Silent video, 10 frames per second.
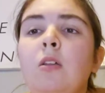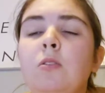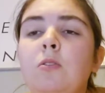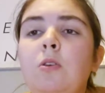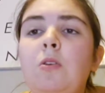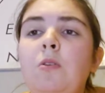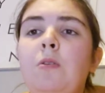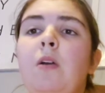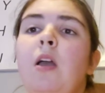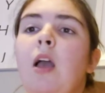Do
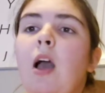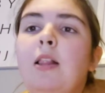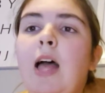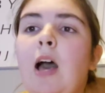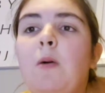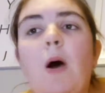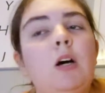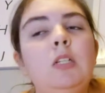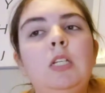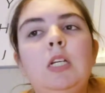you allow
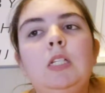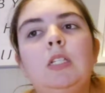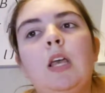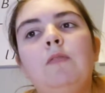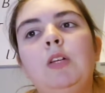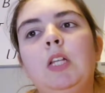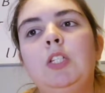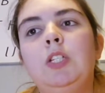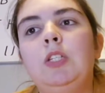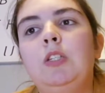politics and
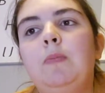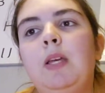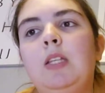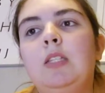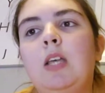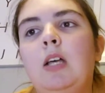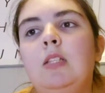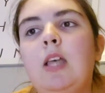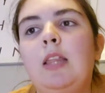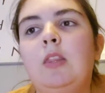religion to be
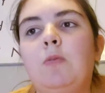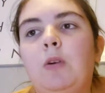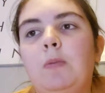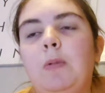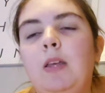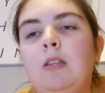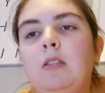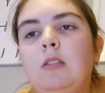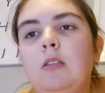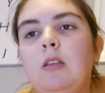discussed at the
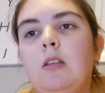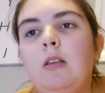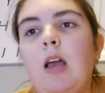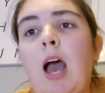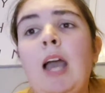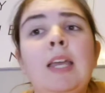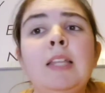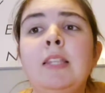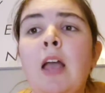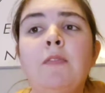workplace? I
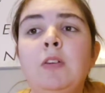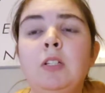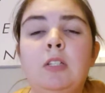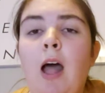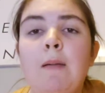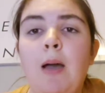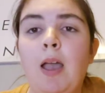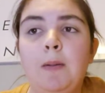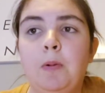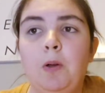can never stop
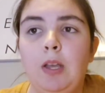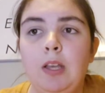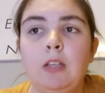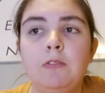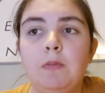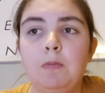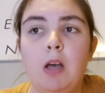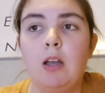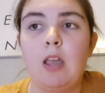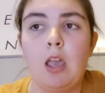my employees from
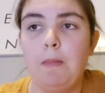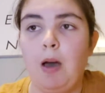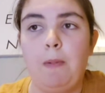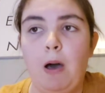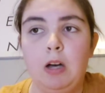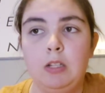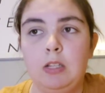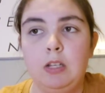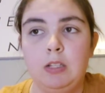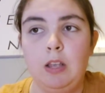talking about
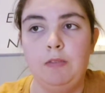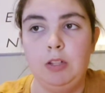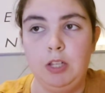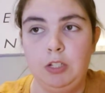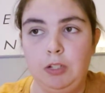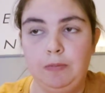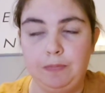politics and religion